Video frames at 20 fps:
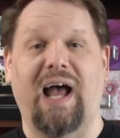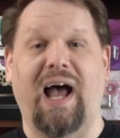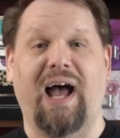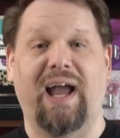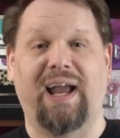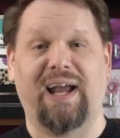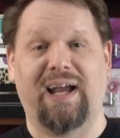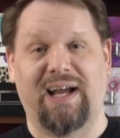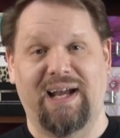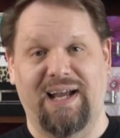
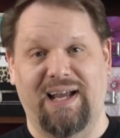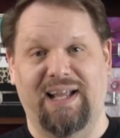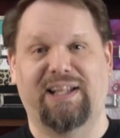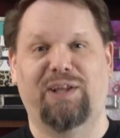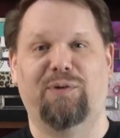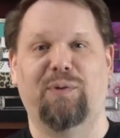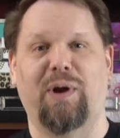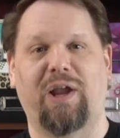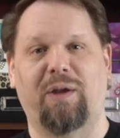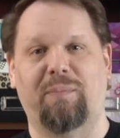I
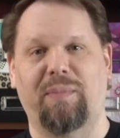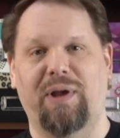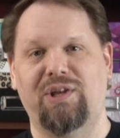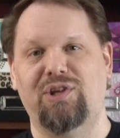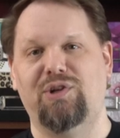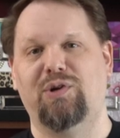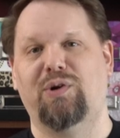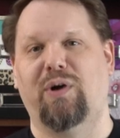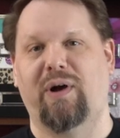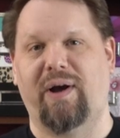highly
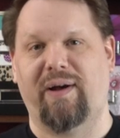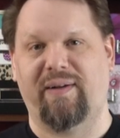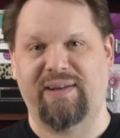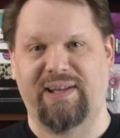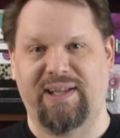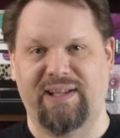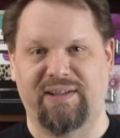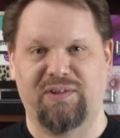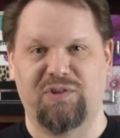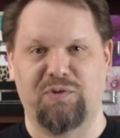recommend you go out
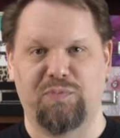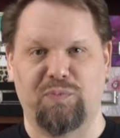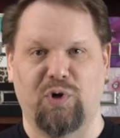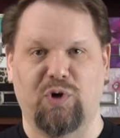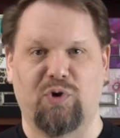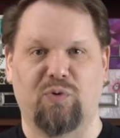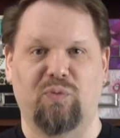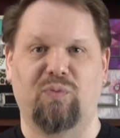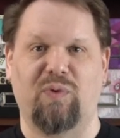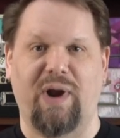and get this
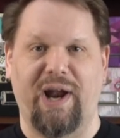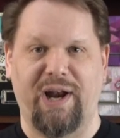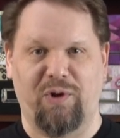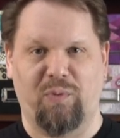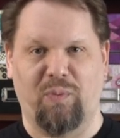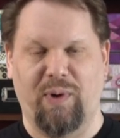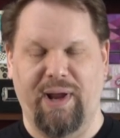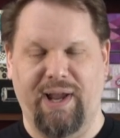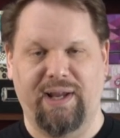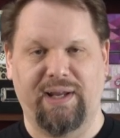book right
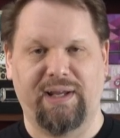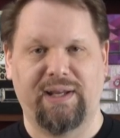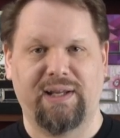away.